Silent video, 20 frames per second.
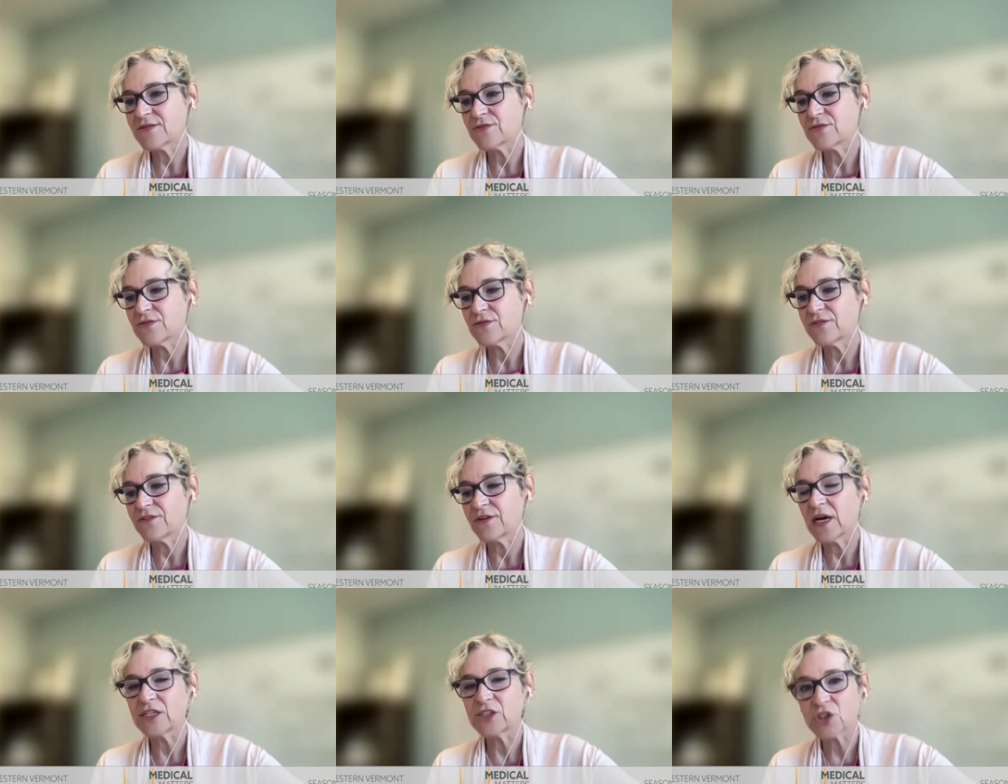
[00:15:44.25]

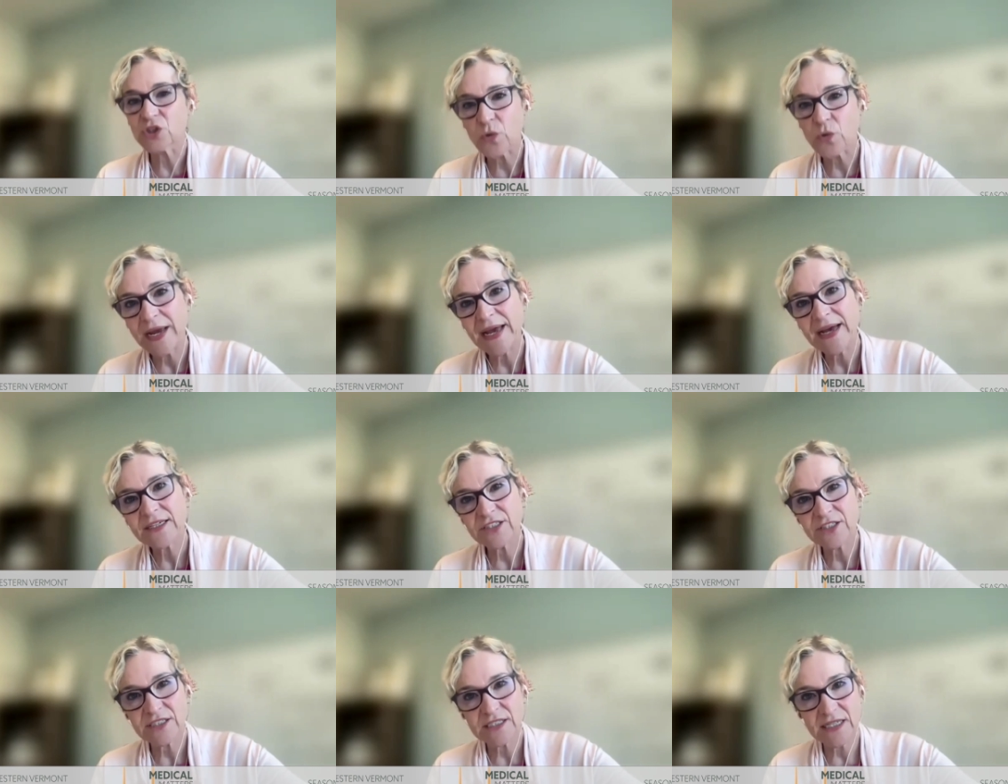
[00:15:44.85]
who enjoy
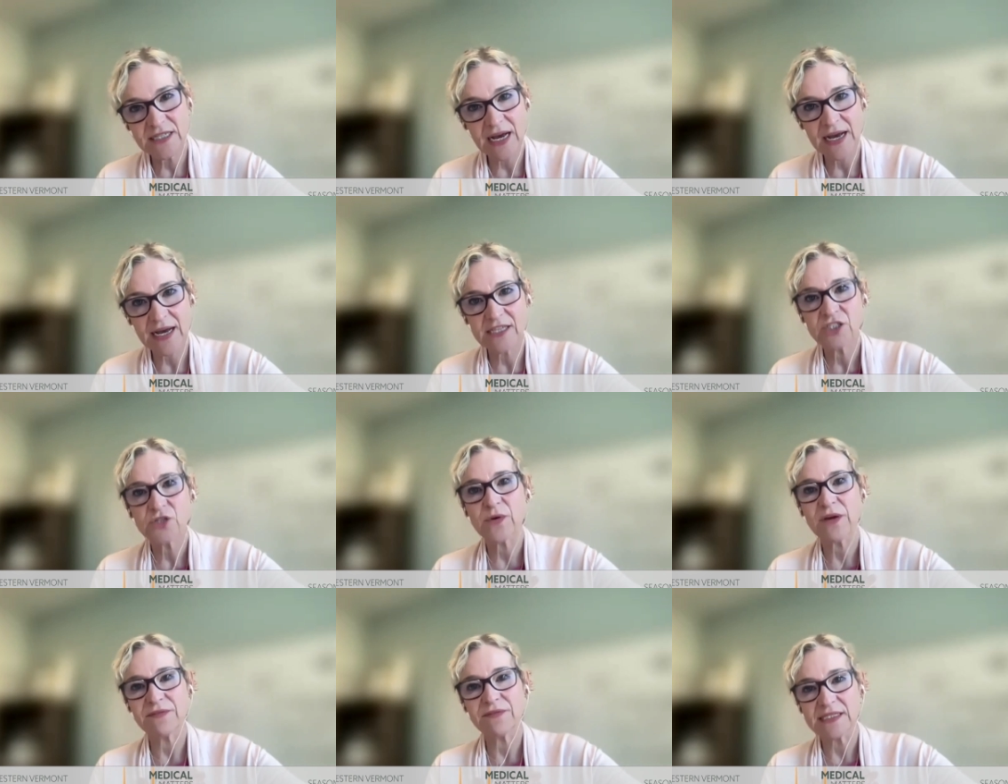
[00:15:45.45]

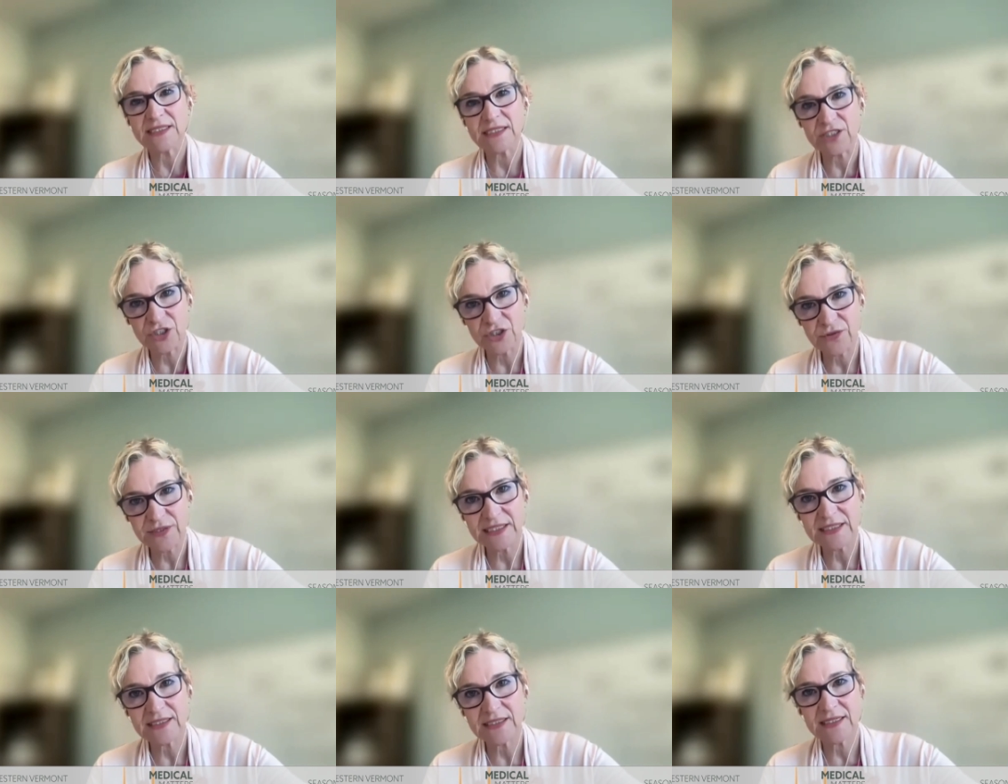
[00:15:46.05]
exercise, who have these
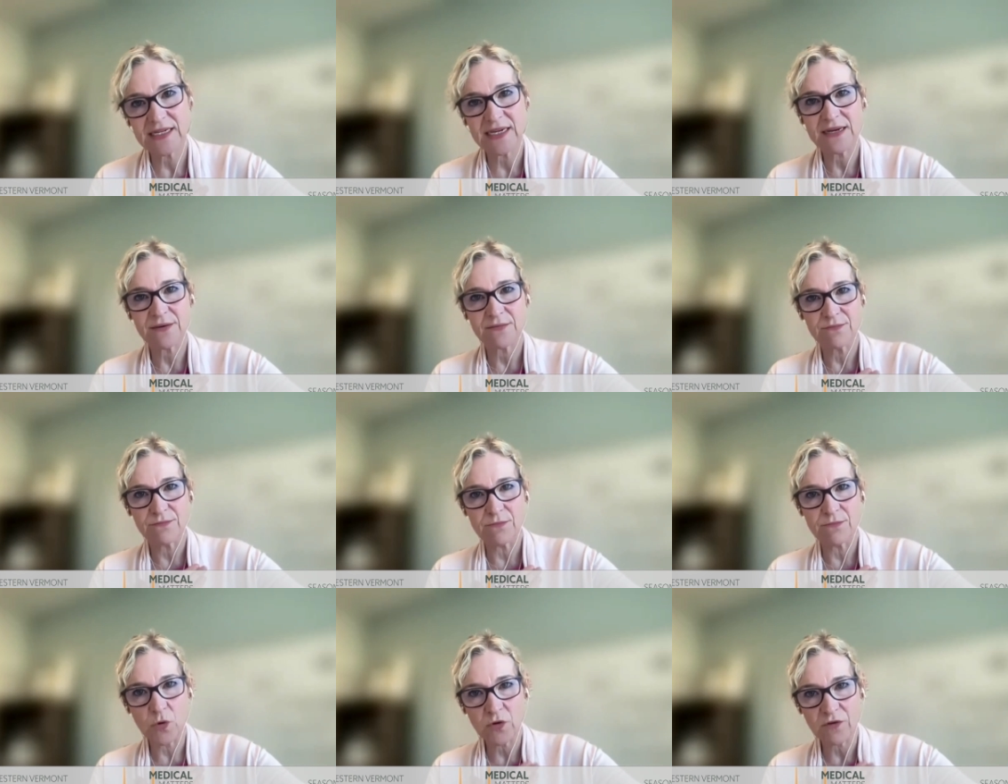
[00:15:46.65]

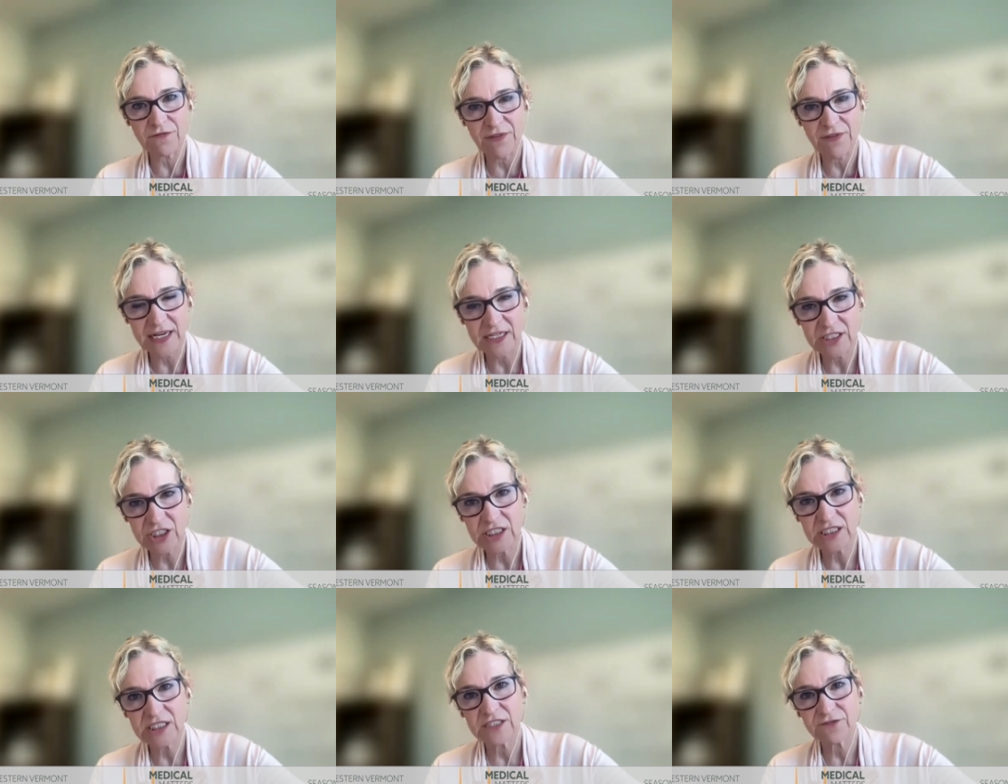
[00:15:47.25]
intrinsic
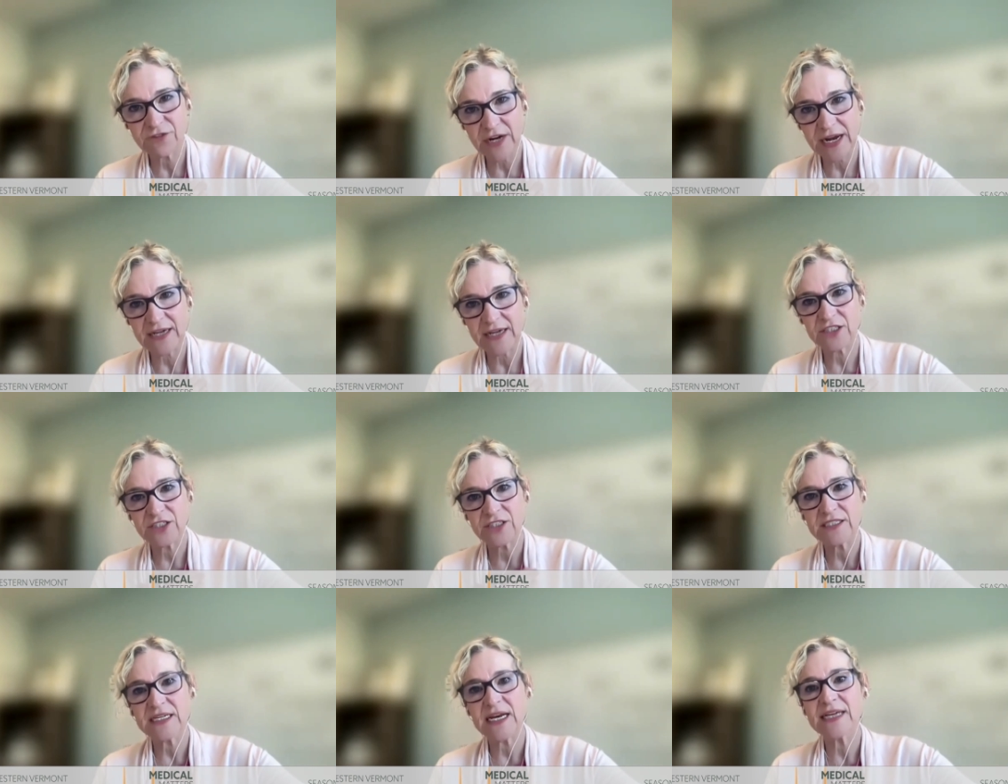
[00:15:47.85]
motivations for
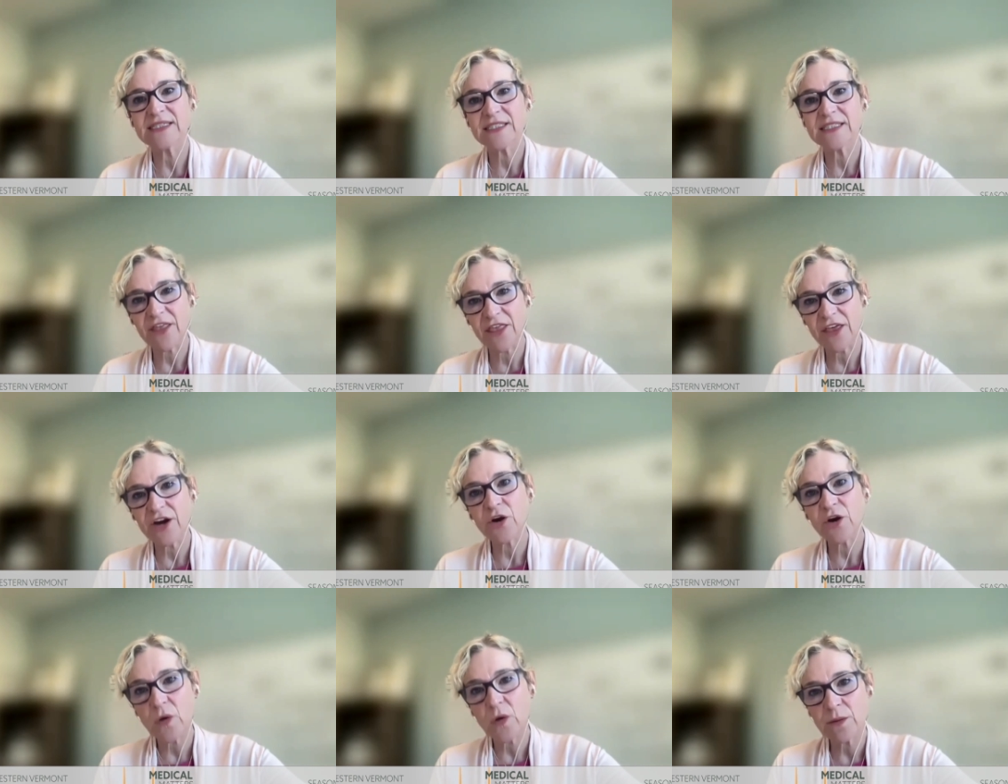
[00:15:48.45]
exercise,
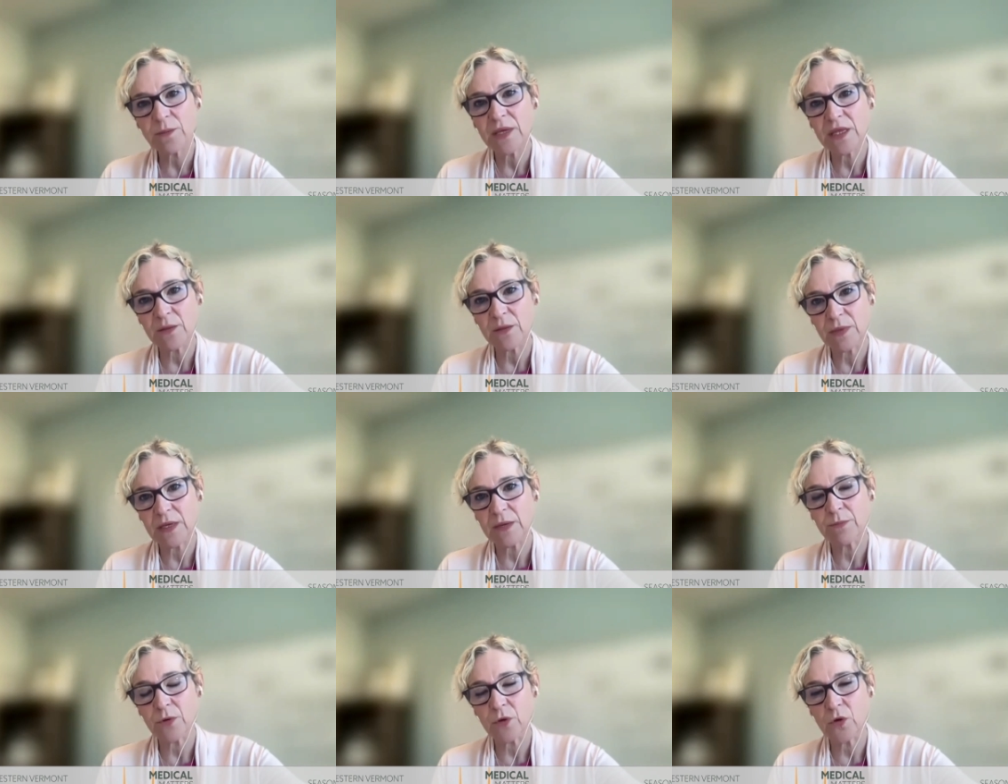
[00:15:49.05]
they're going to be
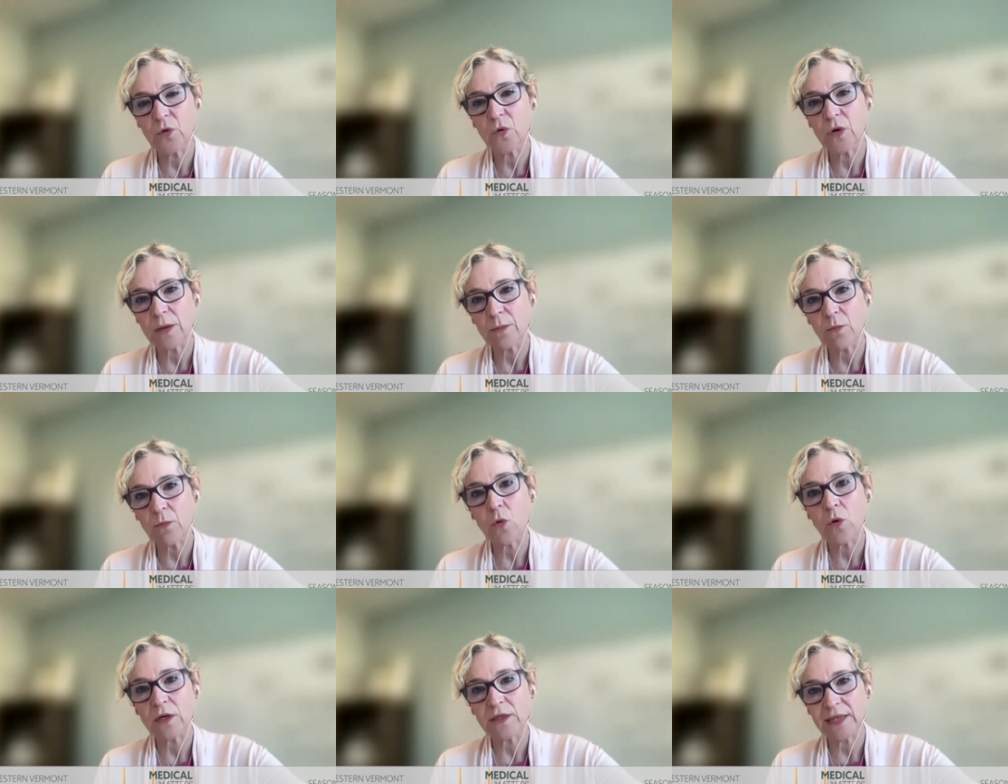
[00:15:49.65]
the people who are
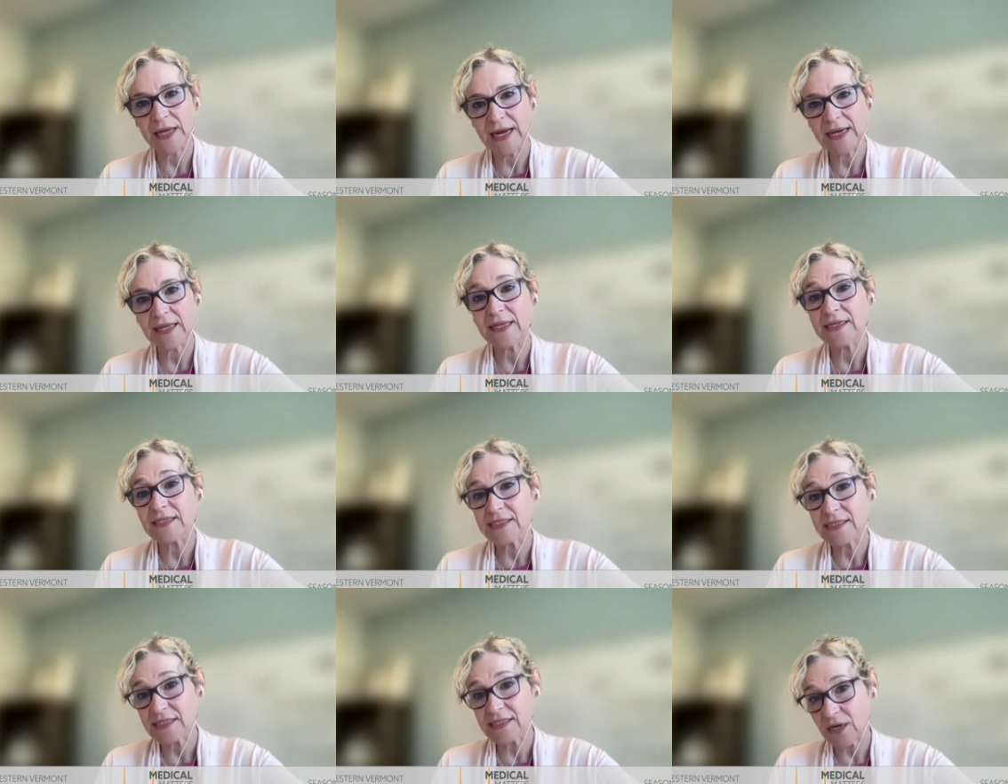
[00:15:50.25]
more
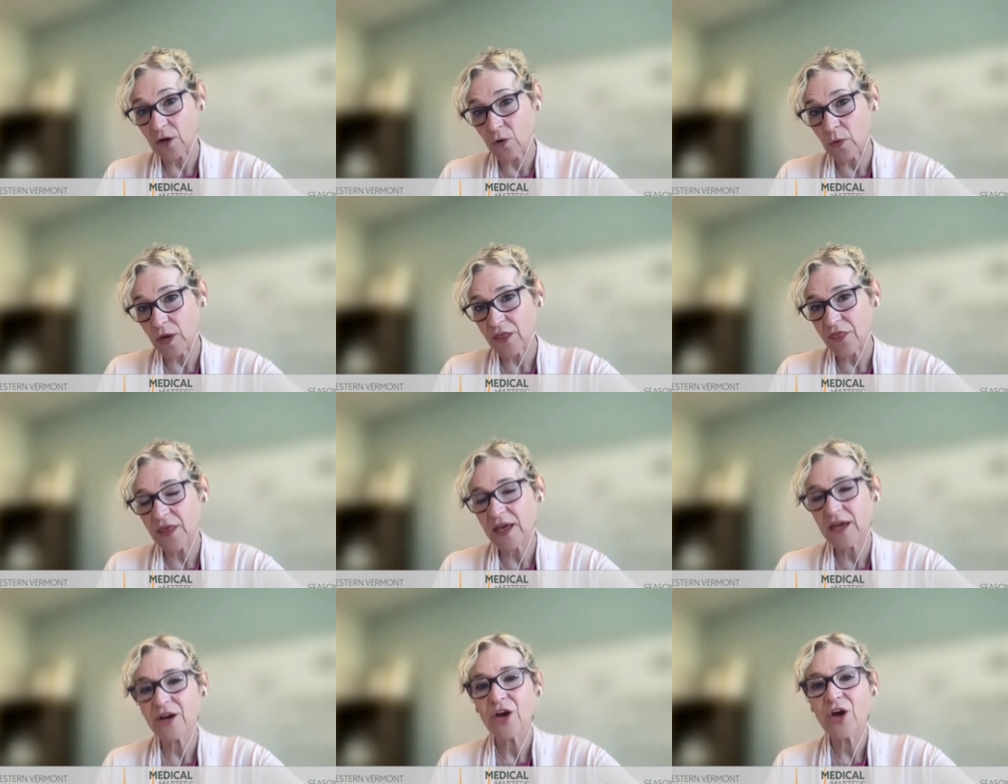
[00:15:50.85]
likely to stick
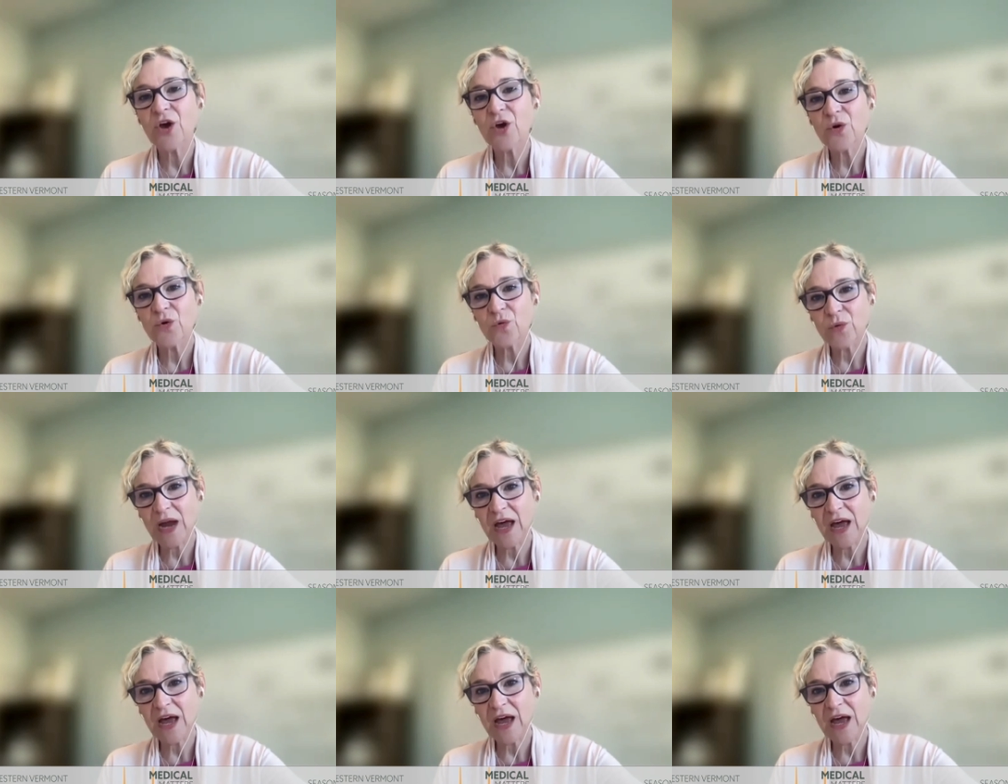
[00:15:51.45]
with it